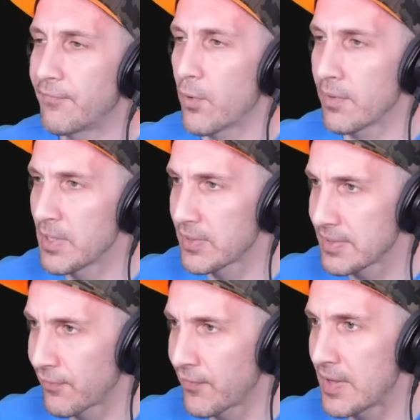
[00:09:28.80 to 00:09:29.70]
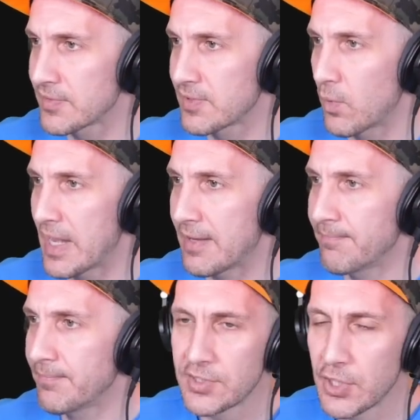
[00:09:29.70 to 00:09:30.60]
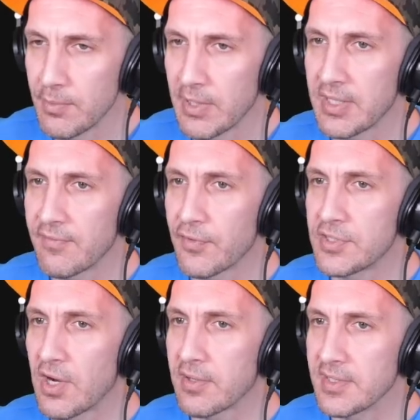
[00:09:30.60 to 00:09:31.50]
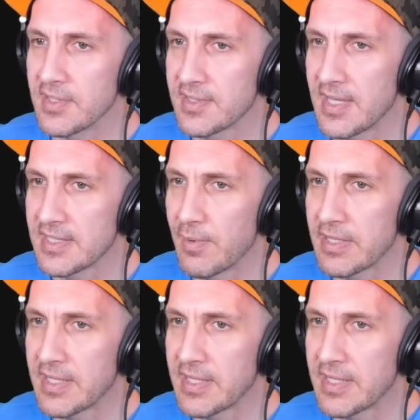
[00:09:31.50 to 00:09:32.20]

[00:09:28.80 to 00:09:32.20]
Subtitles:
4 million for Fountains of Wayne, 2 million for The Darkness. That's my